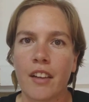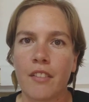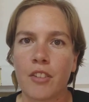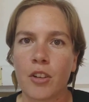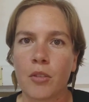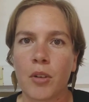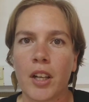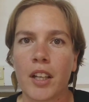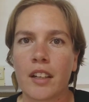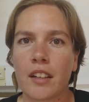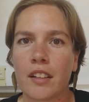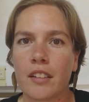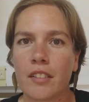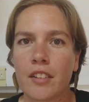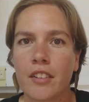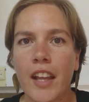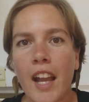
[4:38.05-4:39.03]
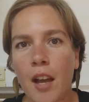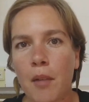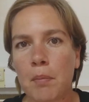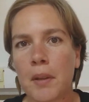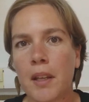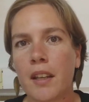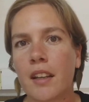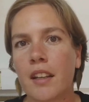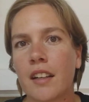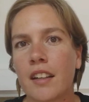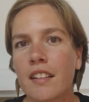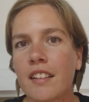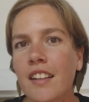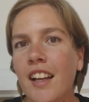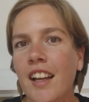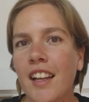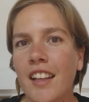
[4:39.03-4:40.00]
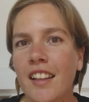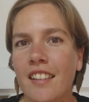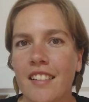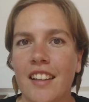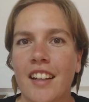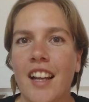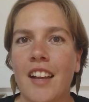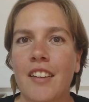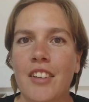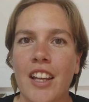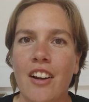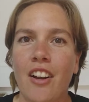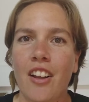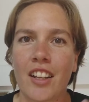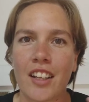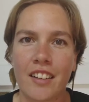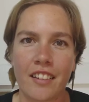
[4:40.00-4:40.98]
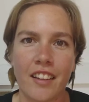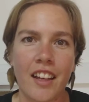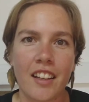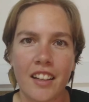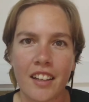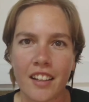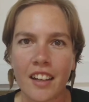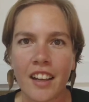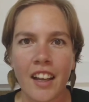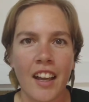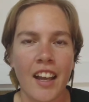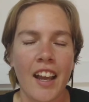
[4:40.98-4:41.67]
everyone was happy and it's nice and I get all excited